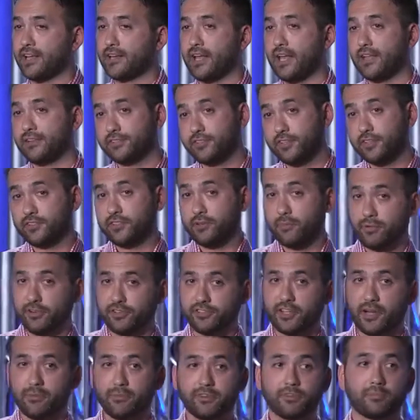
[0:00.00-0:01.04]
and
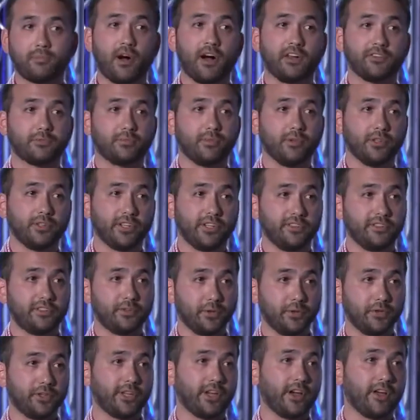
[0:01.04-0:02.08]
60% responsible in 2
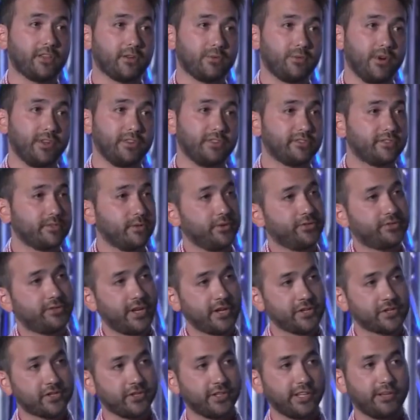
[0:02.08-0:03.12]
of the other ones. So
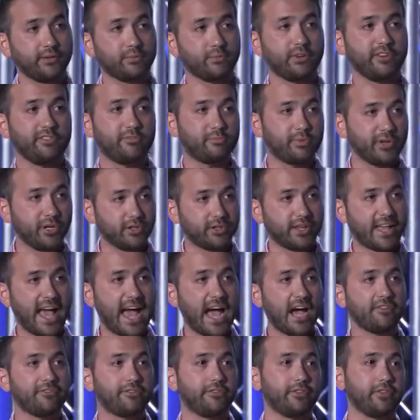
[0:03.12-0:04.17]
essentially, we've built
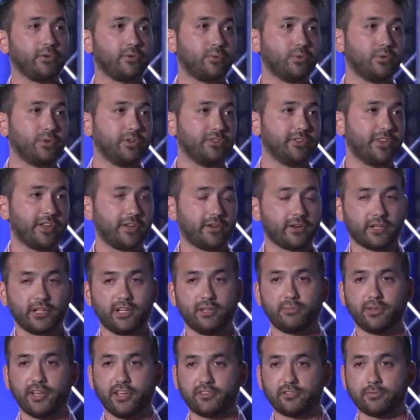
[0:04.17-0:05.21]
half of the world that you're going to
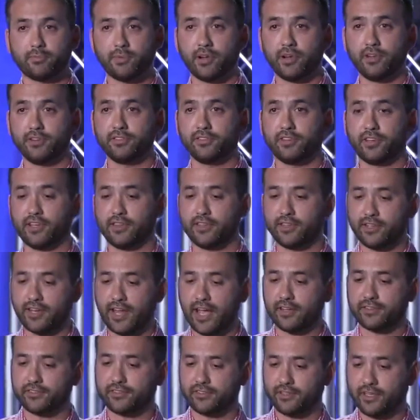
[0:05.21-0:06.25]
be experiencing in the
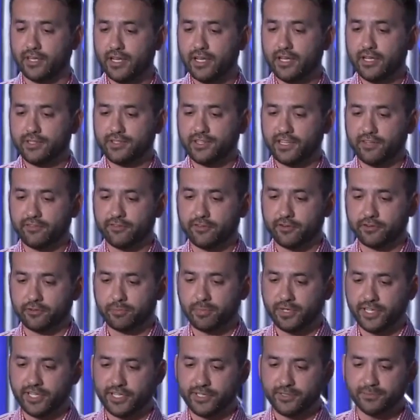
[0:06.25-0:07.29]
next Need for
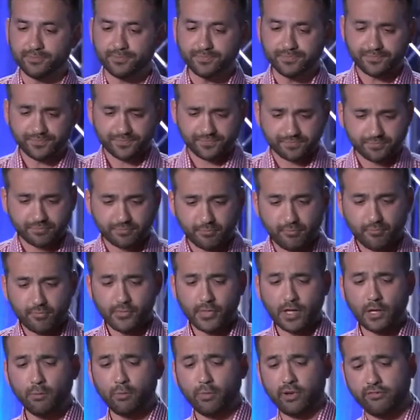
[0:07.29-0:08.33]
Speed.
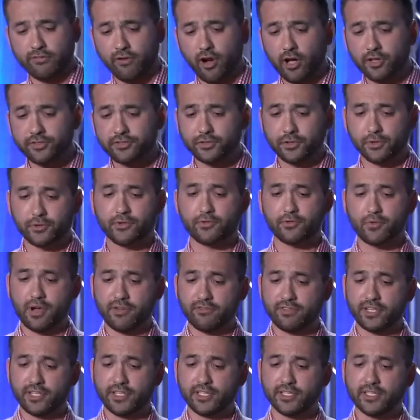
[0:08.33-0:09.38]
We've also
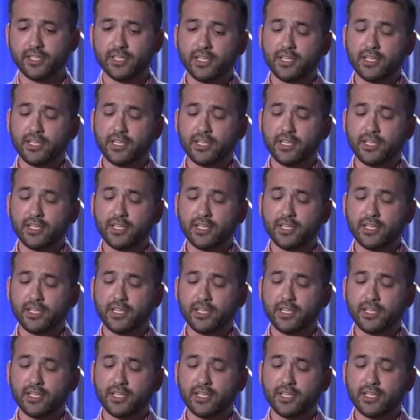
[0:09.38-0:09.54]
driven